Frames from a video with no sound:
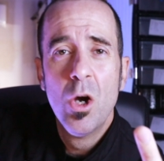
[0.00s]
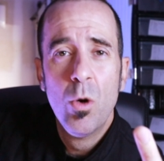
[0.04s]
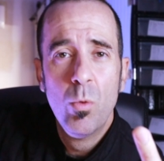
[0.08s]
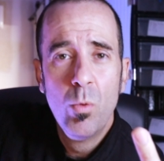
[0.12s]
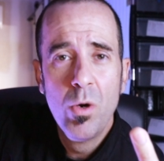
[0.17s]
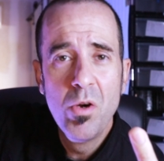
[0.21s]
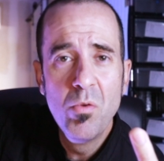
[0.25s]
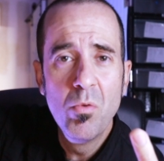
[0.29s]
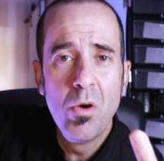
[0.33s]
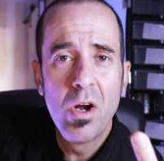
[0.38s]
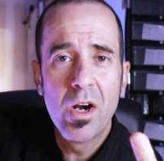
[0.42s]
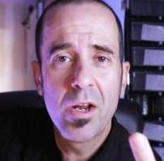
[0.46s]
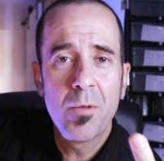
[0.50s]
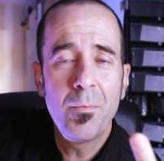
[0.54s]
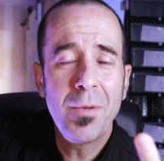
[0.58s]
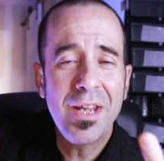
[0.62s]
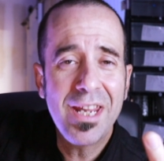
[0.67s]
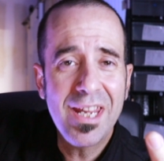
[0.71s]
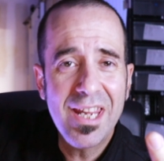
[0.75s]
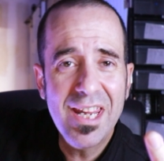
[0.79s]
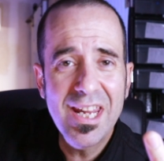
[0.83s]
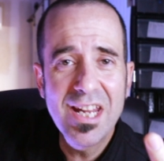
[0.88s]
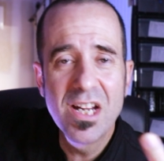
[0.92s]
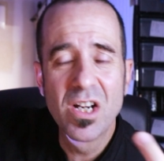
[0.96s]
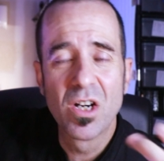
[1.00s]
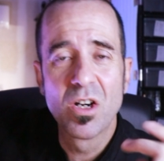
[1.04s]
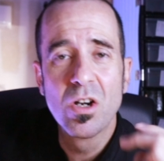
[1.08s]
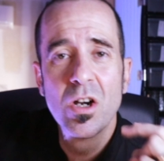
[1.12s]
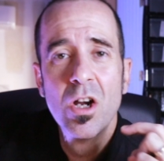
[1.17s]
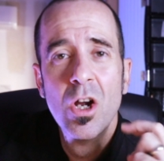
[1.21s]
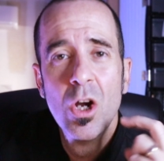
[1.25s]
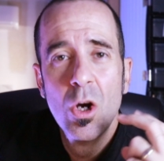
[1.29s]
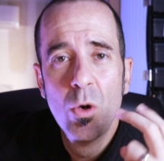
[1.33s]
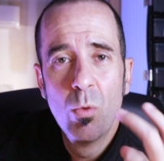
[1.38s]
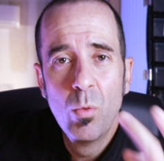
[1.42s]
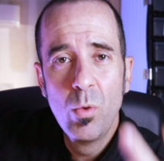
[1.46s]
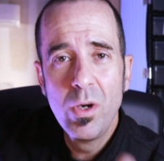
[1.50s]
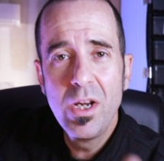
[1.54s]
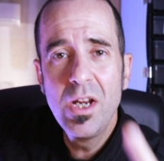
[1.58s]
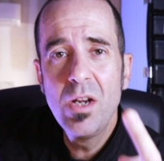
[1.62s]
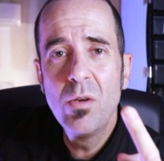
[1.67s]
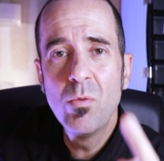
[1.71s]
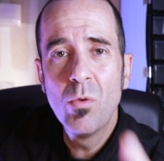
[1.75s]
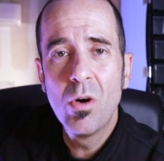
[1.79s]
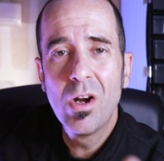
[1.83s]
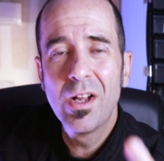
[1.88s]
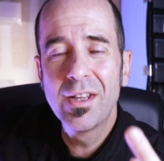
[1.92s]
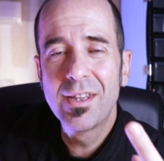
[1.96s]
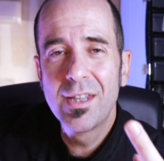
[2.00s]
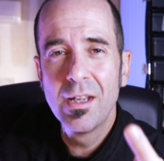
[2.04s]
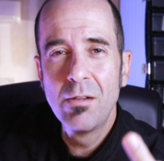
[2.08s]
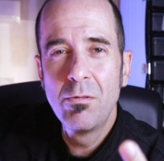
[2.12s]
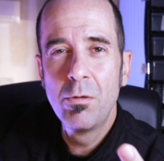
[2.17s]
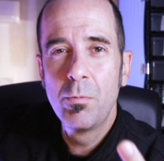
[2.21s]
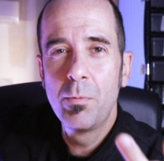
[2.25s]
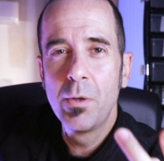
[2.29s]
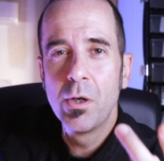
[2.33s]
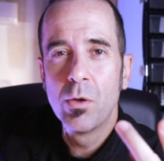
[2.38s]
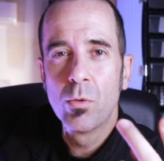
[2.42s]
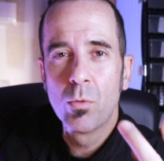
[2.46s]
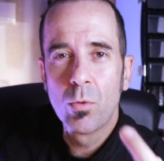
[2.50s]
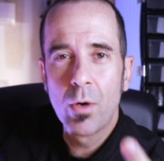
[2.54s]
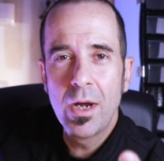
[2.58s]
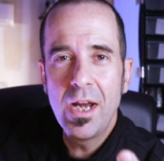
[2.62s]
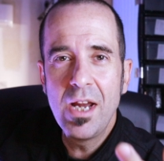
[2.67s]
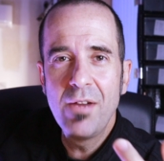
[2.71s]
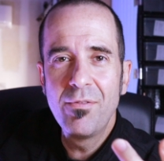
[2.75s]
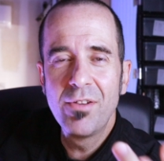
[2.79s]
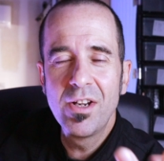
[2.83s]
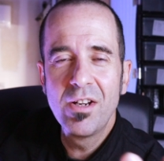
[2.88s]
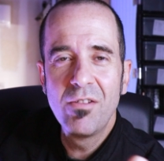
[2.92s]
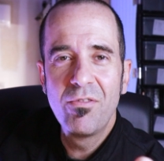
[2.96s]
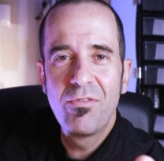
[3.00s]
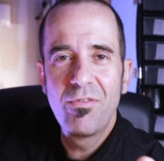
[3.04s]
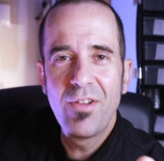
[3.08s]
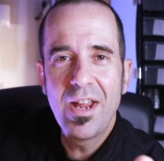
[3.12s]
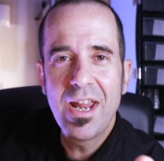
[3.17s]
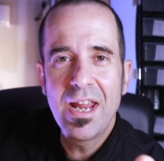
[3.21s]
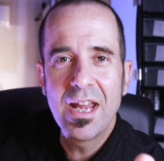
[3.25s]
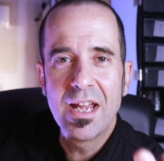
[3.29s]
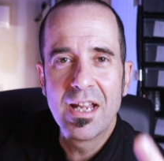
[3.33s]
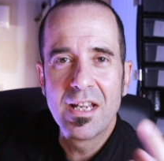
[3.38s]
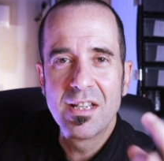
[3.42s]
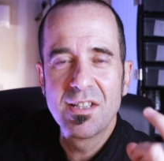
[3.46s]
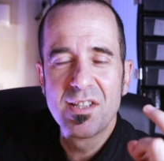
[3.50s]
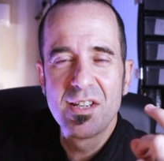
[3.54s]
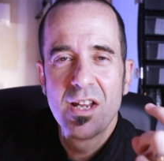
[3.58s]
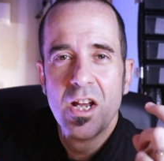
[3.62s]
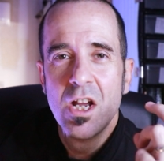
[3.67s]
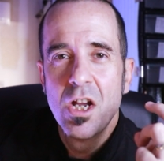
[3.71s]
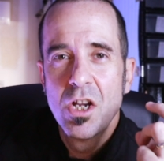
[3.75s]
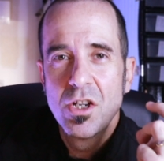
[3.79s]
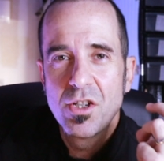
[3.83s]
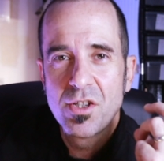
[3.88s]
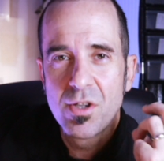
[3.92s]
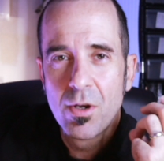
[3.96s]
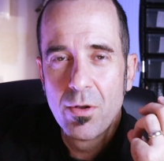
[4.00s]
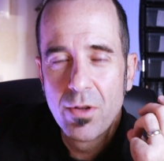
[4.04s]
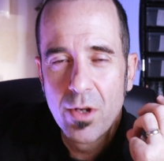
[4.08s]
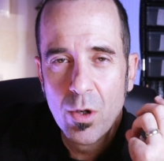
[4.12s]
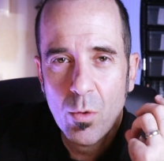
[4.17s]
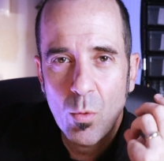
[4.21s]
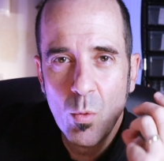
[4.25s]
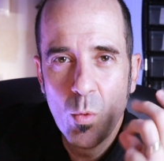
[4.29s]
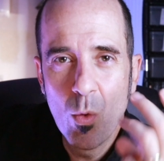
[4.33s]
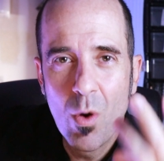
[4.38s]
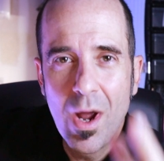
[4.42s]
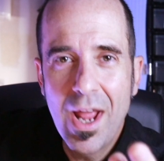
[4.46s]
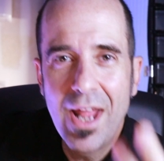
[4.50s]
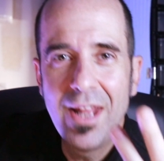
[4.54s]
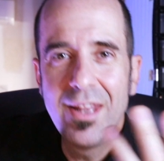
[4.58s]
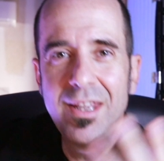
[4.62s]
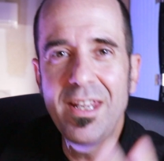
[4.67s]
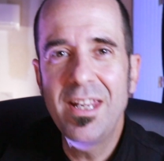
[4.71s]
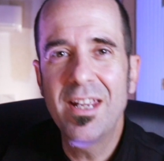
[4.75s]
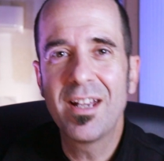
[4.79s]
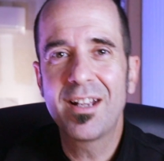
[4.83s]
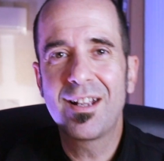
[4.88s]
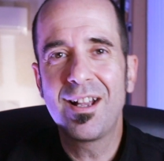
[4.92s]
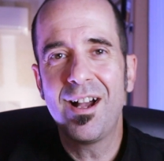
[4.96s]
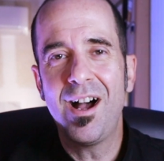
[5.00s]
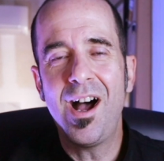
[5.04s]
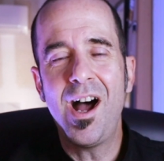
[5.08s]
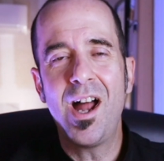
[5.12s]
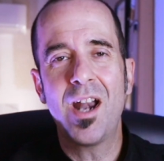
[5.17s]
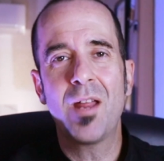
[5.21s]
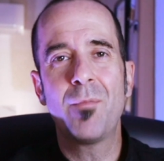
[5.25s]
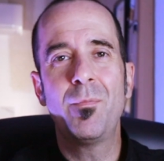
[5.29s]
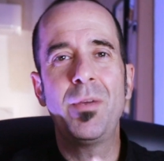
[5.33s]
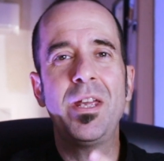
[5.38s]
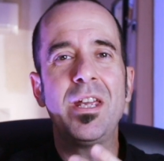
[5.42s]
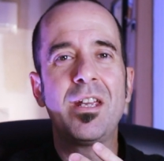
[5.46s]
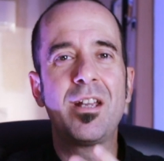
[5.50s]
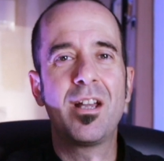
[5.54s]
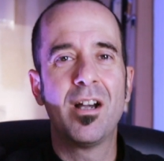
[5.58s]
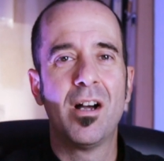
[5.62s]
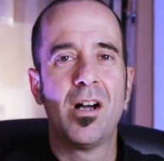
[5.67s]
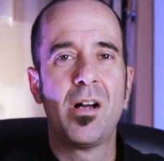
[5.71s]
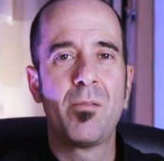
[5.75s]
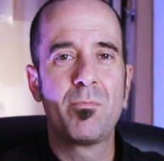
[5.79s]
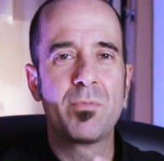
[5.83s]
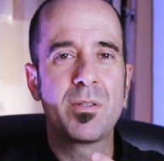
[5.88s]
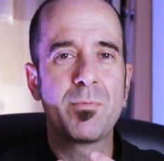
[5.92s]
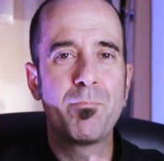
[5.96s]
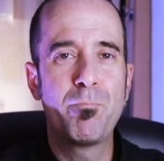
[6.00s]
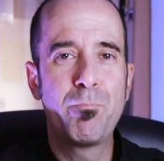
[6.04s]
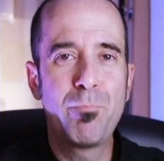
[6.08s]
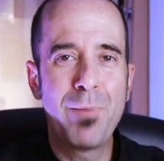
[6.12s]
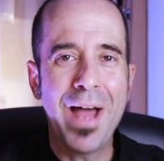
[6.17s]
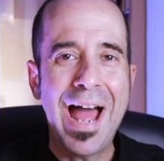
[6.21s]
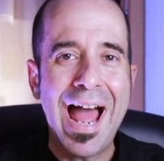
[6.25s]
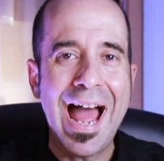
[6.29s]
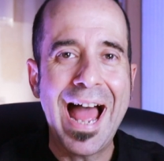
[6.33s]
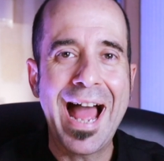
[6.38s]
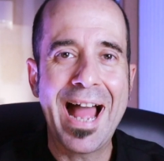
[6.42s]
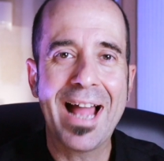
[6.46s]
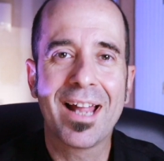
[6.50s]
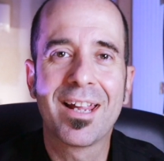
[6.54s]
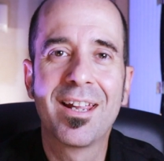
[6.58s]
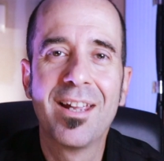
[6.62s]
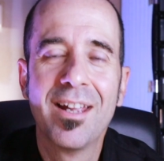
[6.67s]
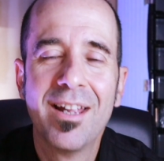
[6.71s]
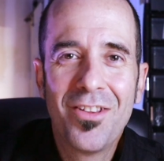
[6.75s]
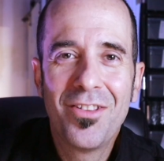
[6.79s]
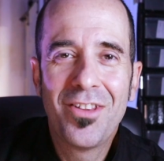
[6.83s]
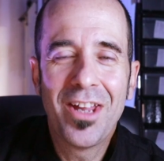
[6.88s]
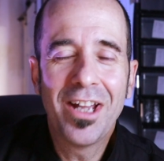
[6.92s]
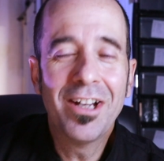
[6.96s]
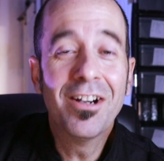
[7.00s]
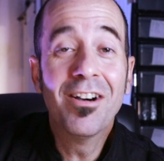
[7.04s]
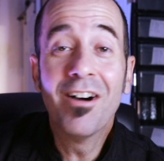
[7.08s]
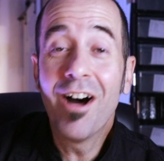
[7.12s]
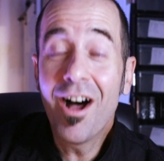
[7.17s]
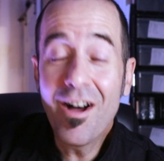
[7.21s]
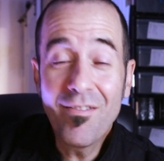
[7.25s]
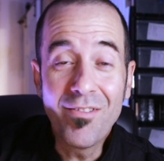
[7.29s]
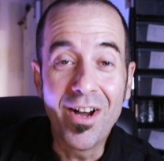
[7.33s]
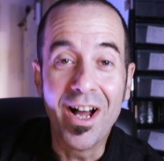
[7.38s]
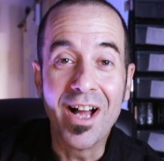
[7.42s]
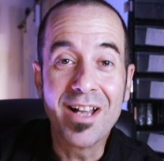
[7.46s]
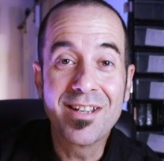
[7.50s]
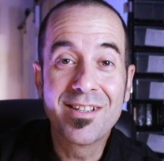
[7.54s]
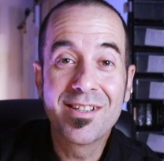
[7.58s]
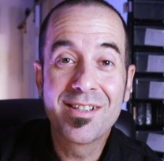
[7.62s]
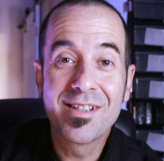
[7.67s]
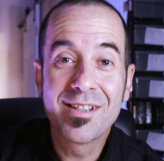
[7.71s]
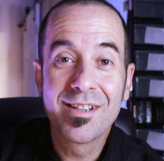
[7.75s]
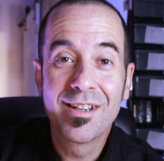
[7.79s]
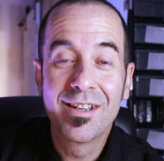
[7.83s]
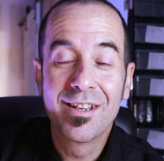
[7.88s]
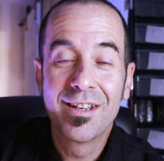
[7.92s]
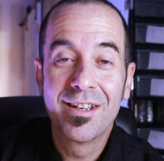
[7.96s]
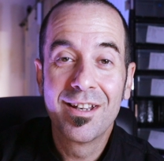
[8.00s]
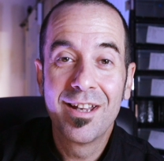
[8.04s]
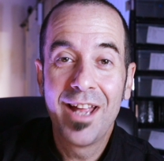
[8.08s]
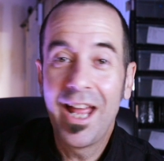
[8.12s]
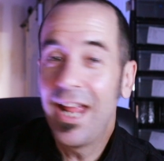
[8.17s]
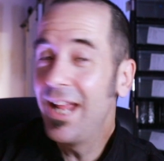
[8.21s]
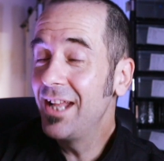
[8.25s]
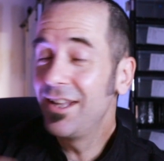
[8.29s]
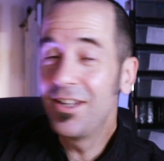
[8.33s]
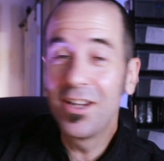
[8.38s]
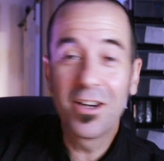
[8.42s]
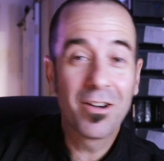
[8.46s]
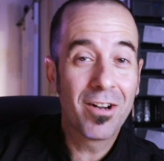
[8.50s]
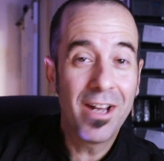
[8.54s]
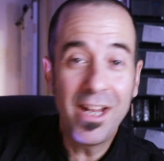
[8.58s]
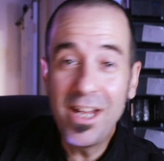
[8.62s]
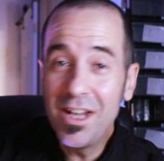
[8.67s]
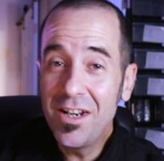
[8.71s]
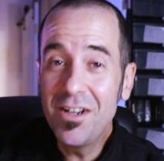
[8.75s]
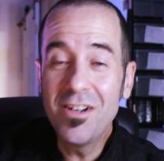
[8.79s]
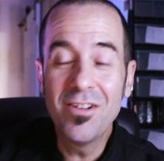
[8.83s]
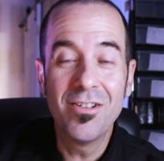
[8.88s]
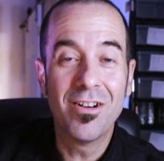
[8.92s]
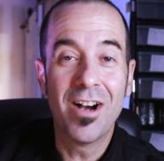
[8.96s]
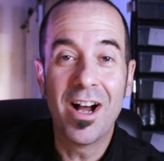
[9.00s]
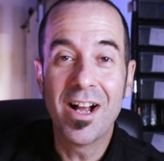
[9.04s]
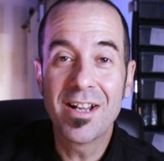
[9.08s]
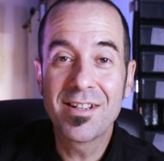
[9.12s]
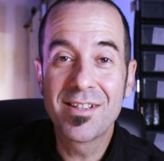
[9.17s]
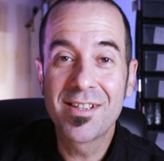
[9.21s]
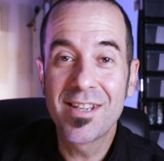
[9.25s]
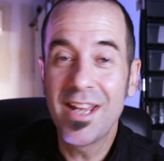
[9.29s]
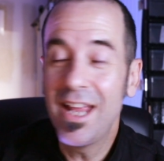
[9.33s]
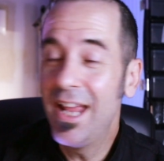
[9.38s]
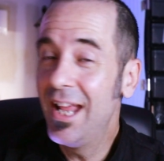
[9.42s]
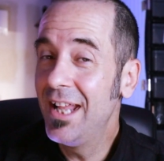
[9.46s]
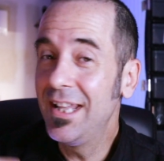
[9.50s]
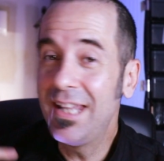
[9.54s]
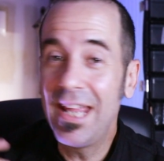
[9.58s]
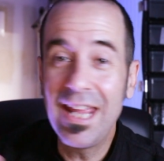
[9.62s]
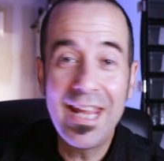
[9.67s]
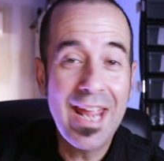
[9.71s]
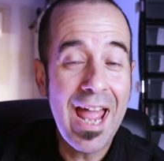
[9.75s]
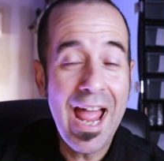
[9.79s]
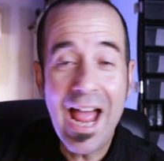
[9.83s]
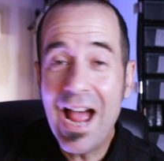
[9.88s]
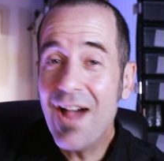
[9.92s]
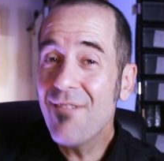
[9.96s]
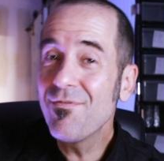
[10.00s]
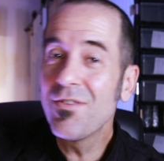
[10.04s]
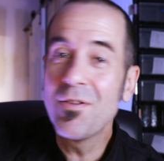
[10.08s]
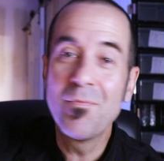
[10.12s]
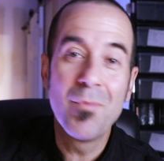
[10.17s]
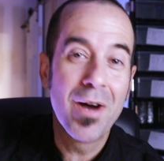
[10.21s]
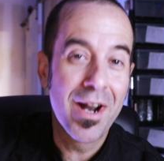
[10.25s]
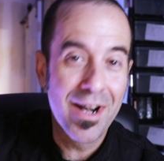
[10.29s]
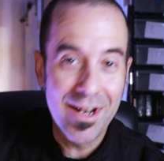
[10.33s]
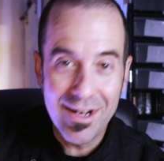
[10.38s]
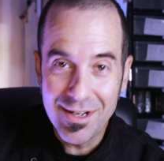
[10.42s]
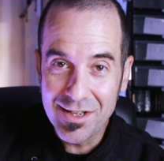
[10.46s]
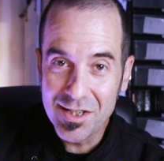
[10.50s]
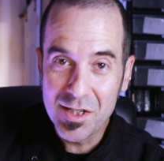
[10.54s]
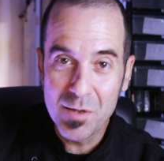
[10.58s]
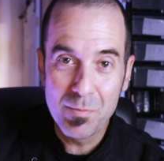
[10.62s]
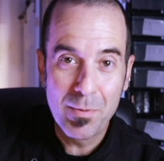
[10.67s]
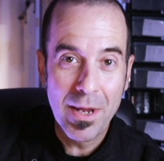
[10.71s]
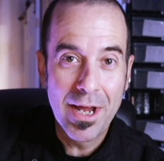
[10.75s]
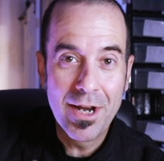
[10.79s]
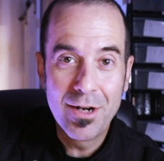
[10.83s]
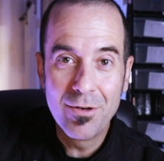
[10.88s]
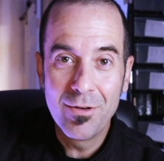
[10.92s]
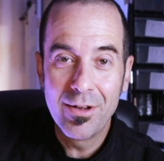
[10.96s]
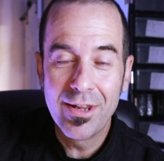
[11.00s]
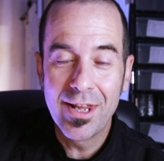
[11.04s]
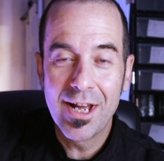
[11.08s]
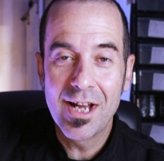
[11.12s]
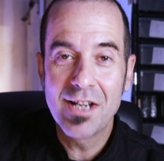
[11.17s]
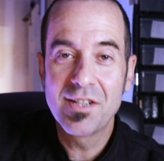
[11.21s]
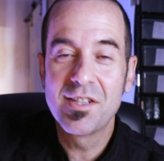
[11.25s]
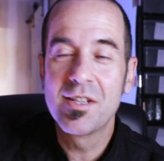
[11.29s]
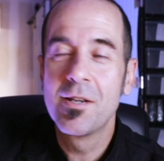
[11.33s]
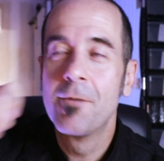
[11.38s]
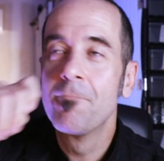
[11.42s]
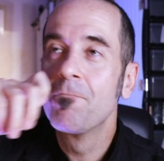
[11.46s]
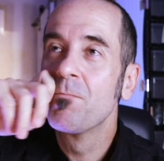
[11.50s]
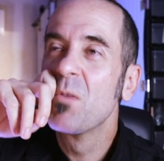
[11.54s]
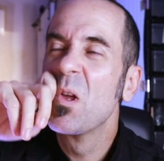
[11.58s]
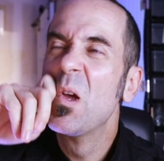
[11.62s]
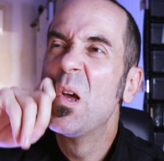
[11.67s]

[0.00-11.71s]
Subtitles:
We want them here. We want them to be raving fans so that when the economy comes back, they love us and they're into us and they have the money to spend with us.